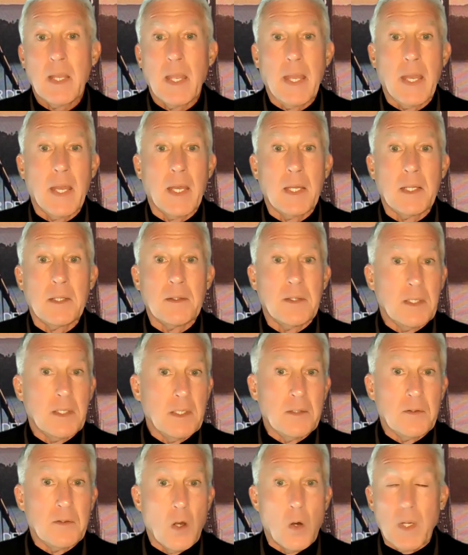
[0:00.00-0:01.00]
And
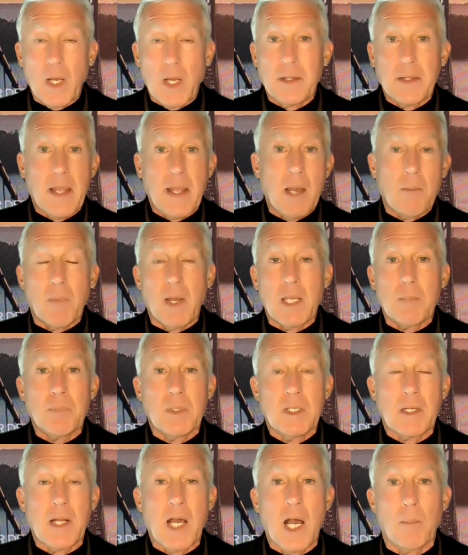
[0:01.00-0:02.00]
the note on that might
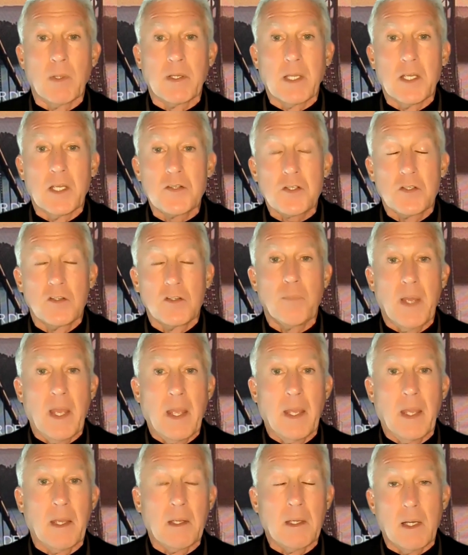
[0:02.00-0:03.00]
be an obligation of
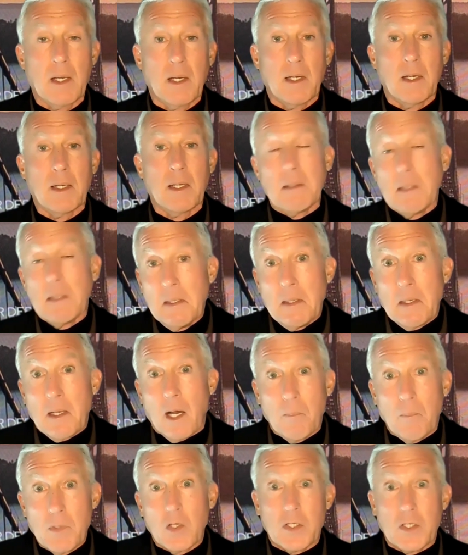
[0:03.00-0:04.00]
paying $1
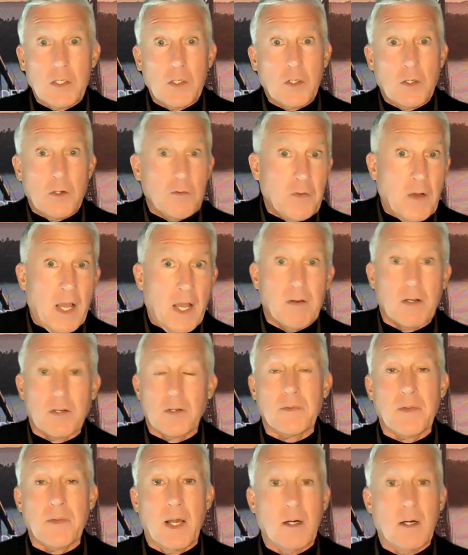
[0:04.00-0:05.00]
million or
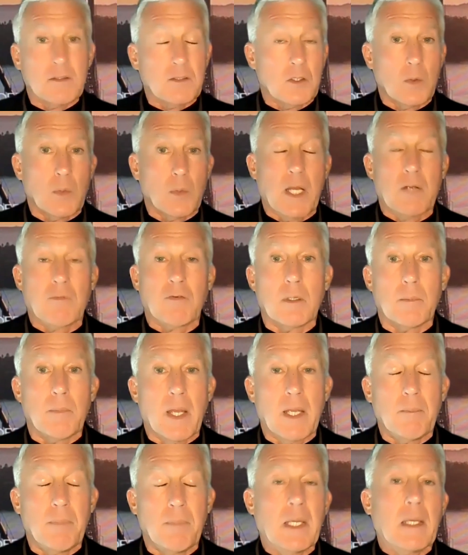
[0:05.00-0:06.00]
$500,000 or whatever it
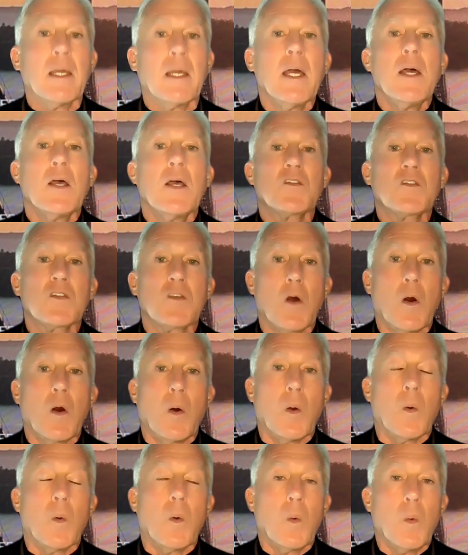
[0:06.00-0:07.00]
may be.
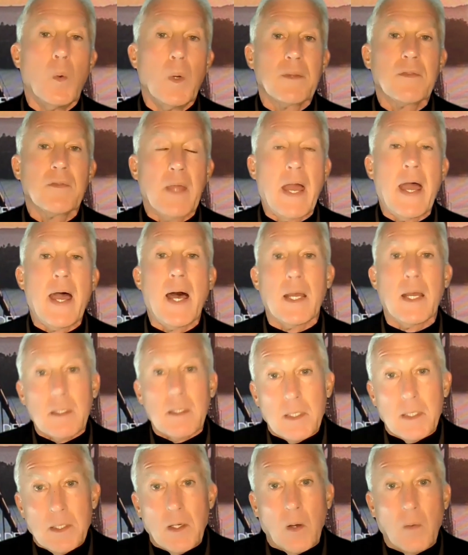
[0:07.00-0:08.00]
So with
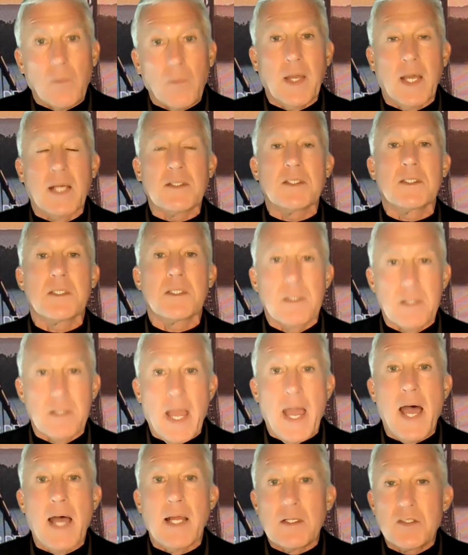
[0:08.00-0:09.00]
that, that's
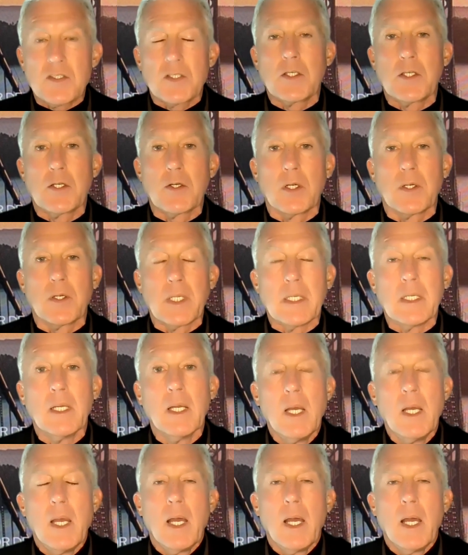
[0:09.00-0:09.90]
that security.